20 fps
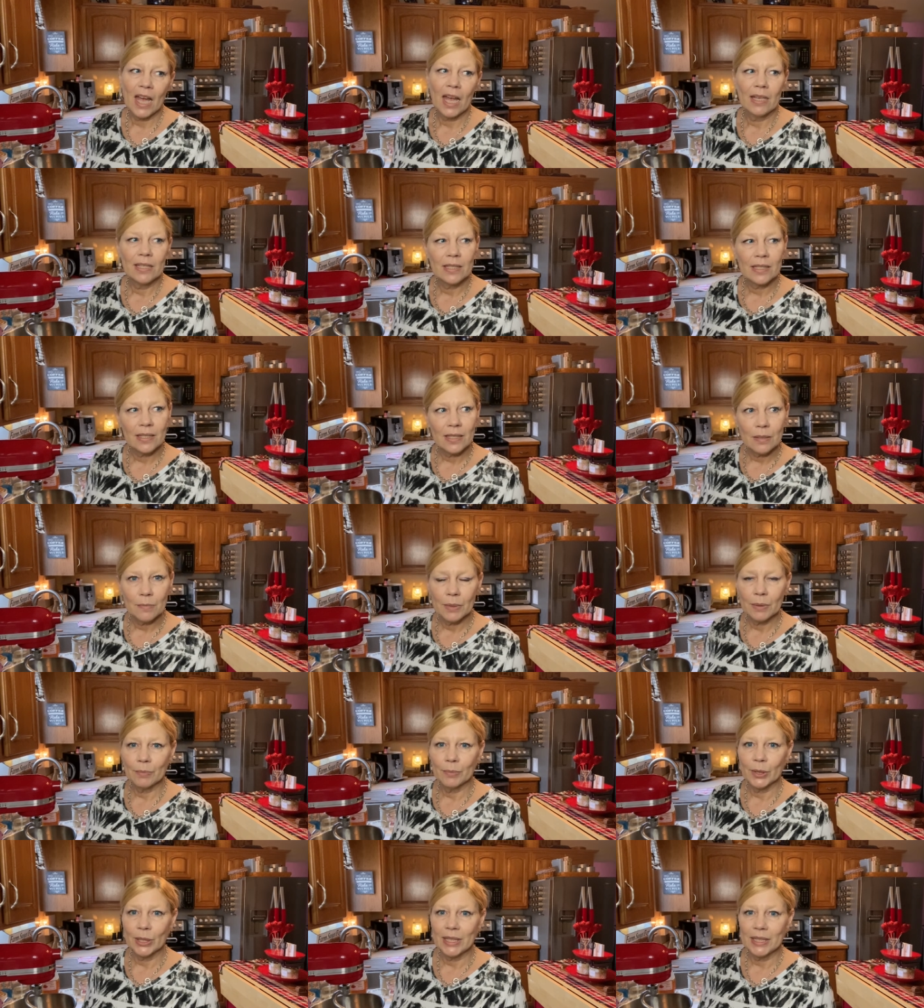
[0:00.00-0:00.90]

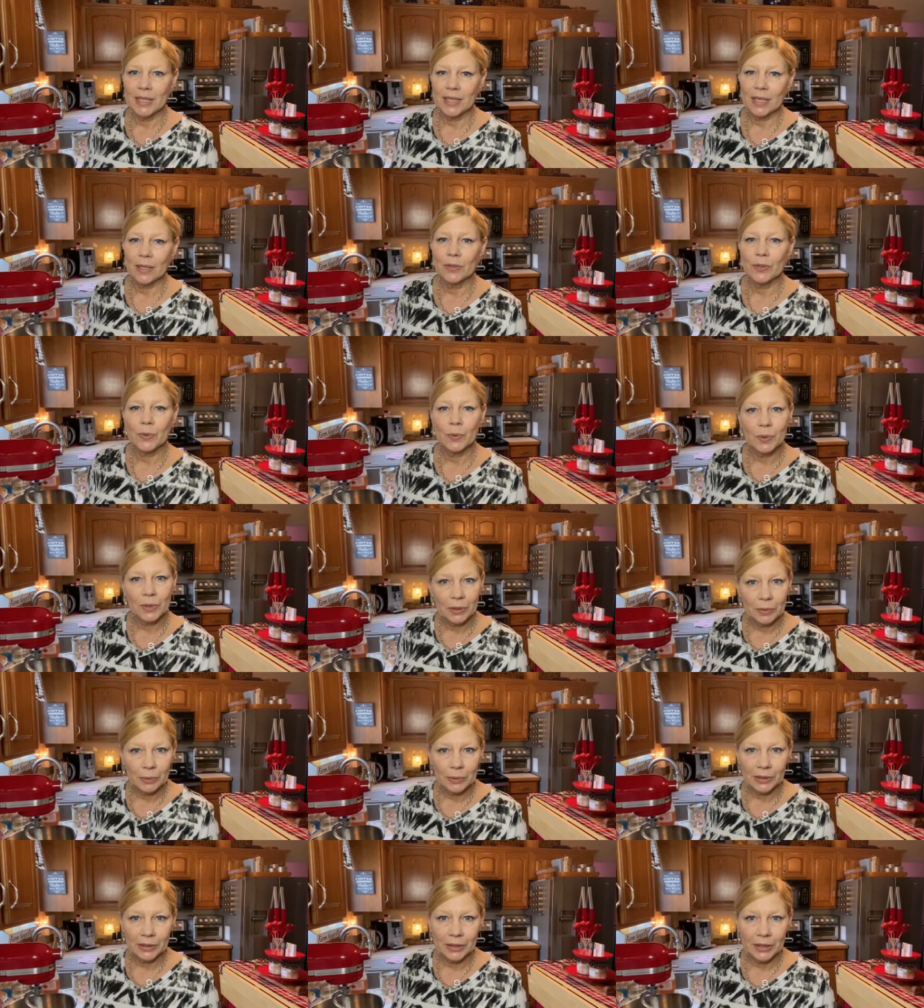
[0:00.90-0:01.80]
cinnamon bread sounds really,
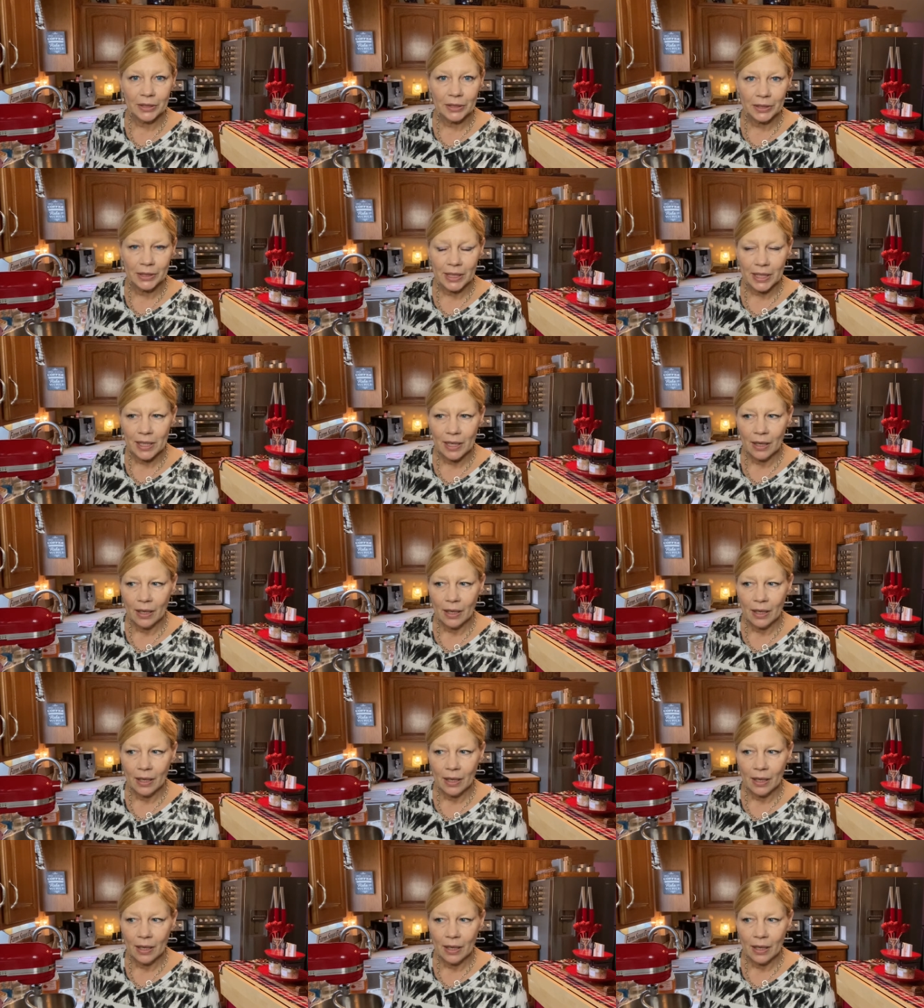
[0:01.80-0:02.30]
really good,